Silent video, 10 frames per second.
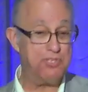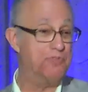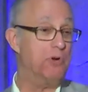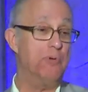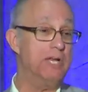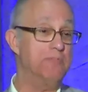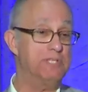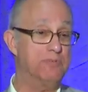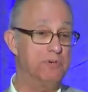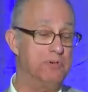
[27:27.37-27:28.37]
if you're winning
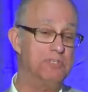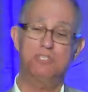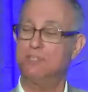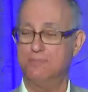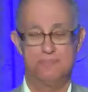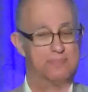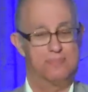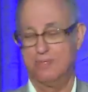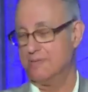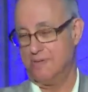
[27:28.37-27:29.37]
with the rules,
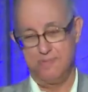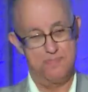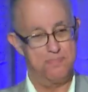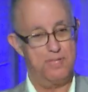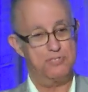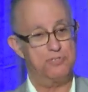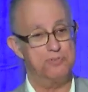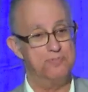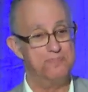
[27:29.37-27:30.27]
bless you.